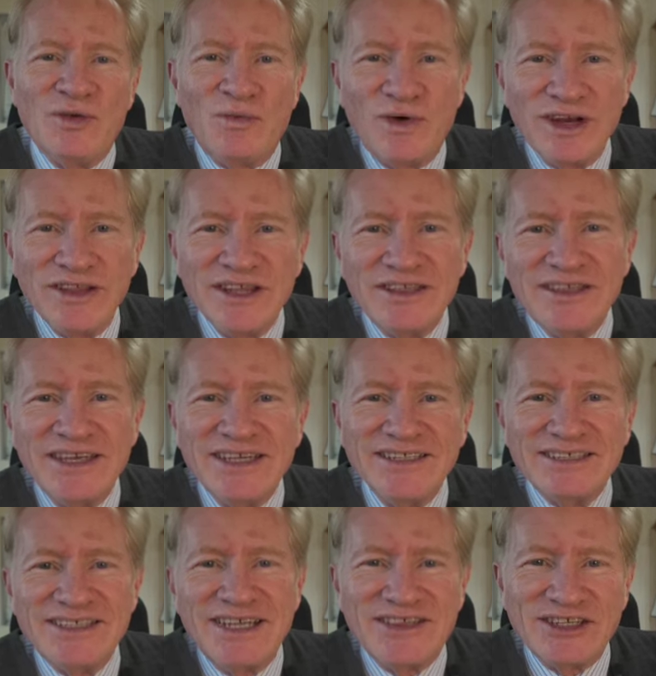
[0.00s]
One of the
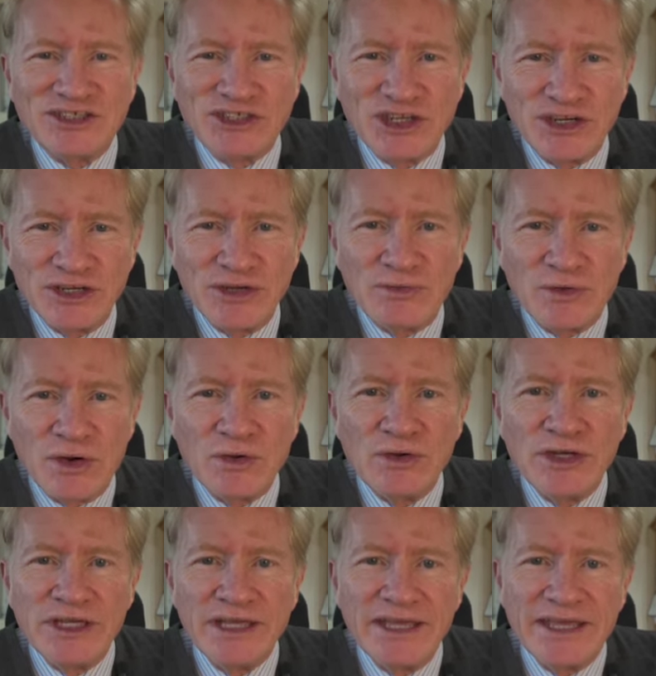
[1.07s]
things that the Sheridan
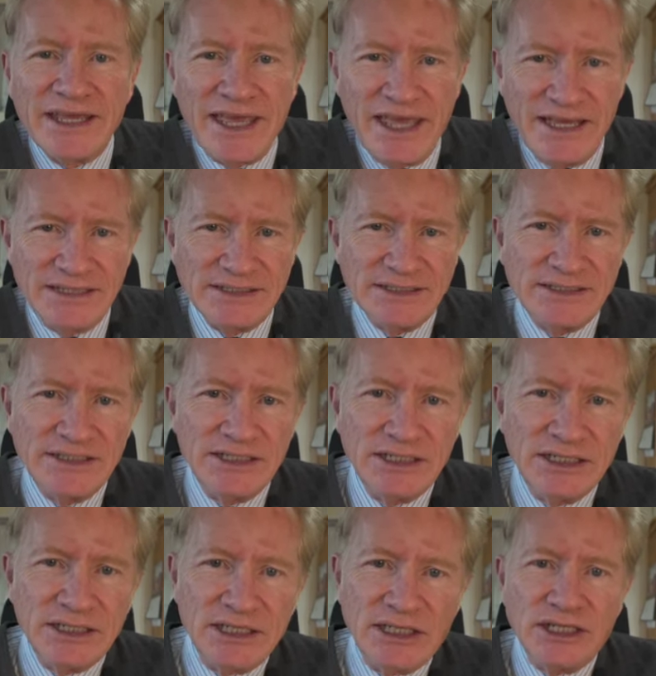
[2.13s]
Road case
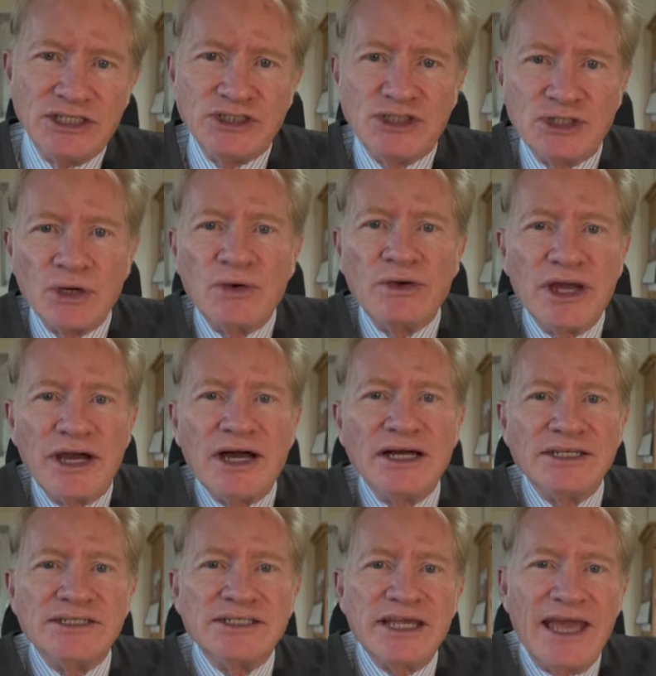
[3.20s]
showed
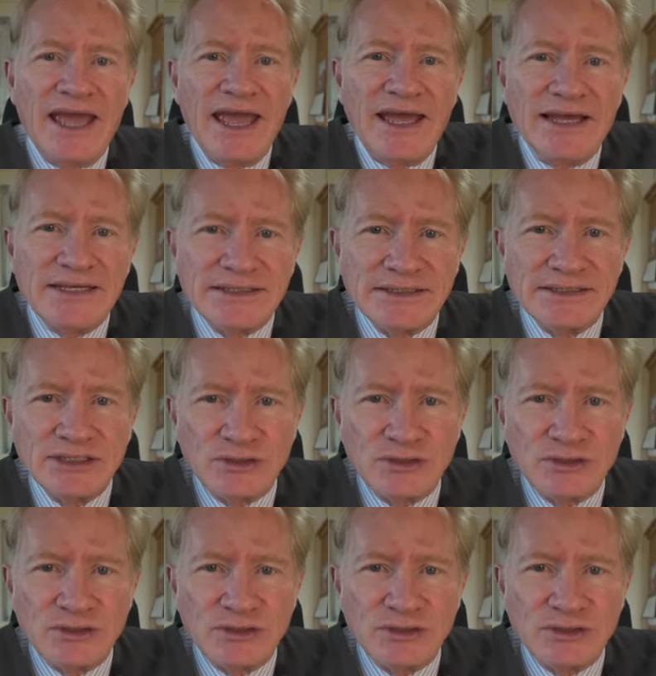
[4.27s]
us as